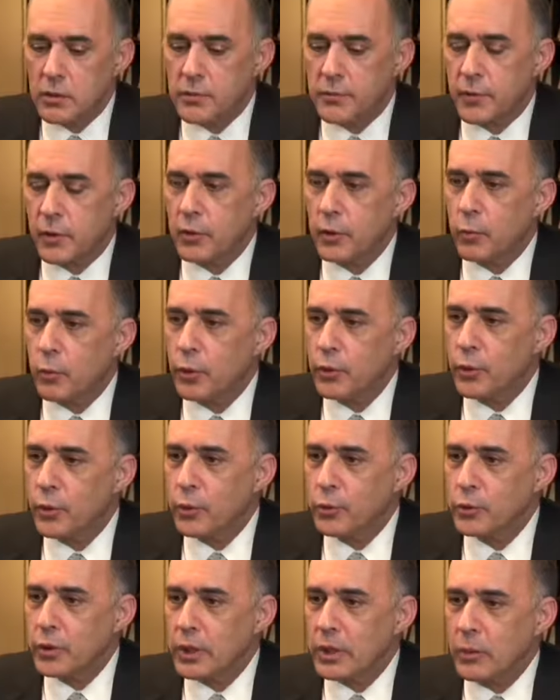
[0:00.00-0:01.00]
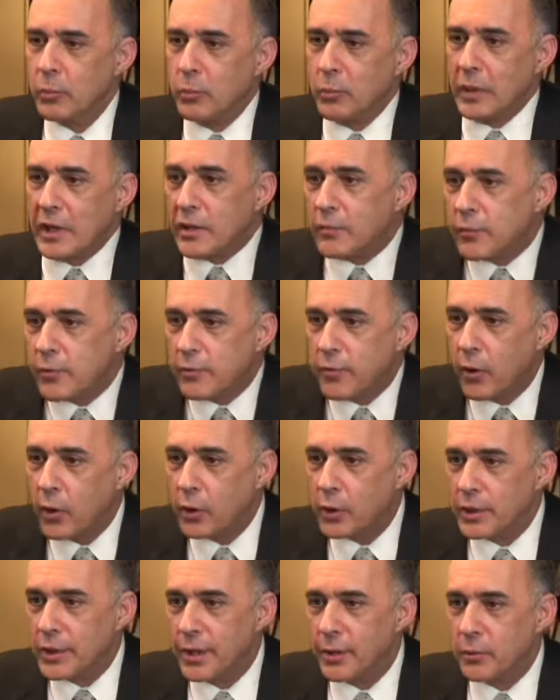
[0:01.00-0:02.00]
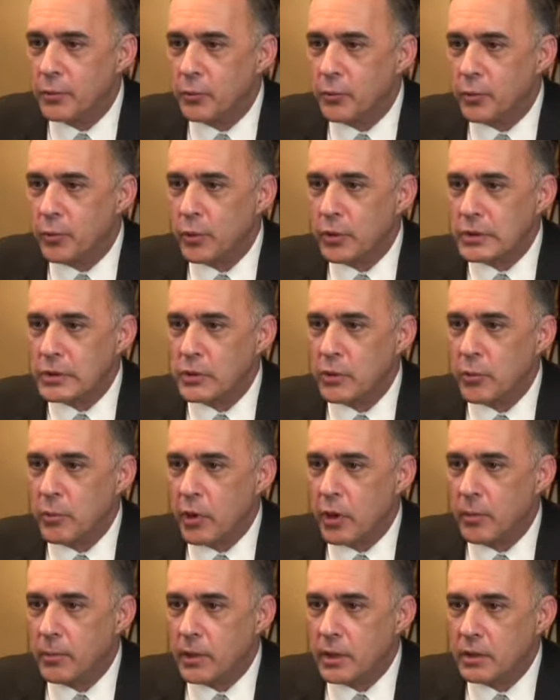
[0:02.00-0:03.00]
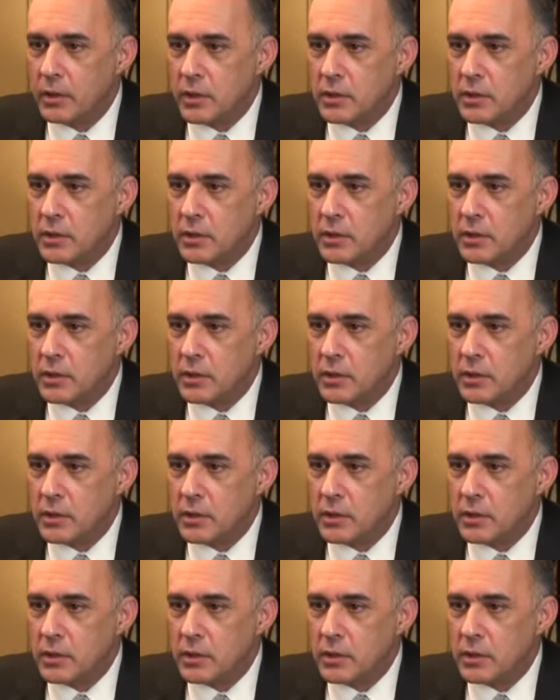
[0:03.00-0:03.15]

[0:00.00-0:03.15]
It's fairly well known. You had a bit of a falling out with President Obama on